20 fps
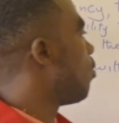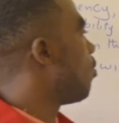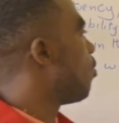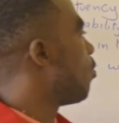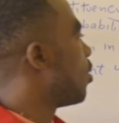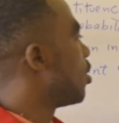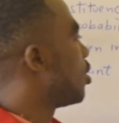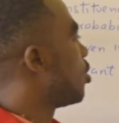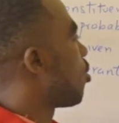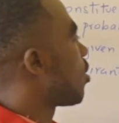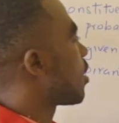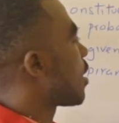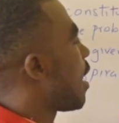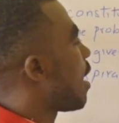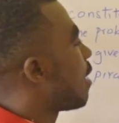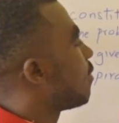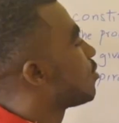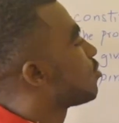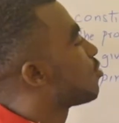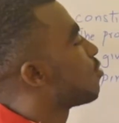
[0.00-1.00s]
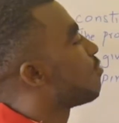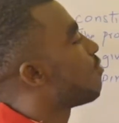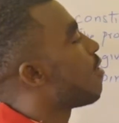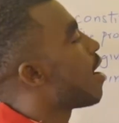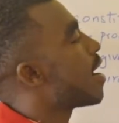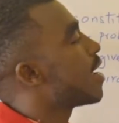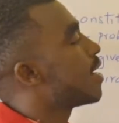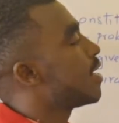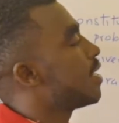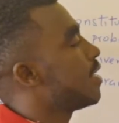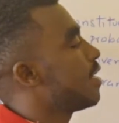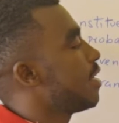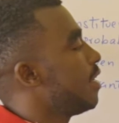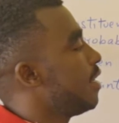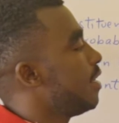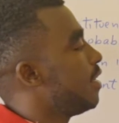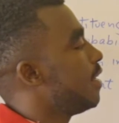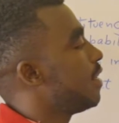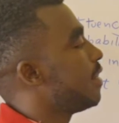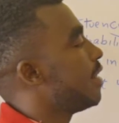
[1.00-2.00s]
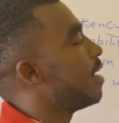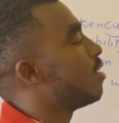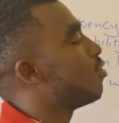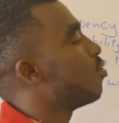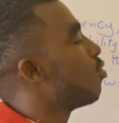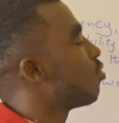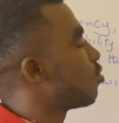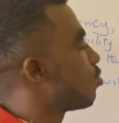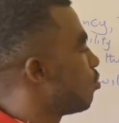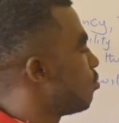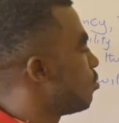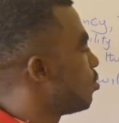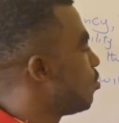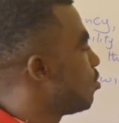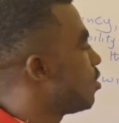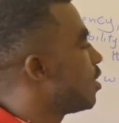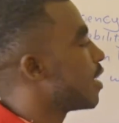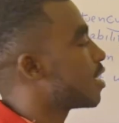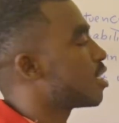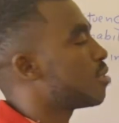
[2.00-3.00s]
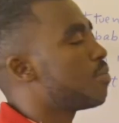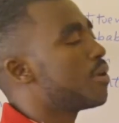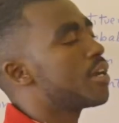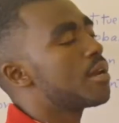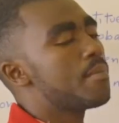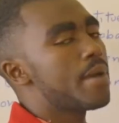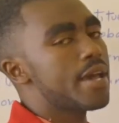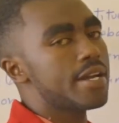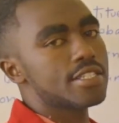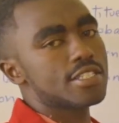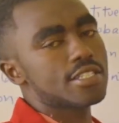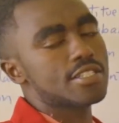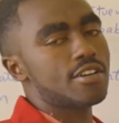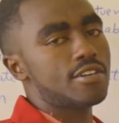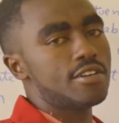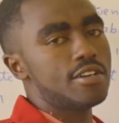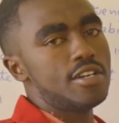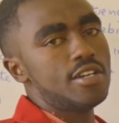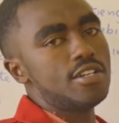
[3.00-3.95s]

we don't have to find the, to, to do the experiments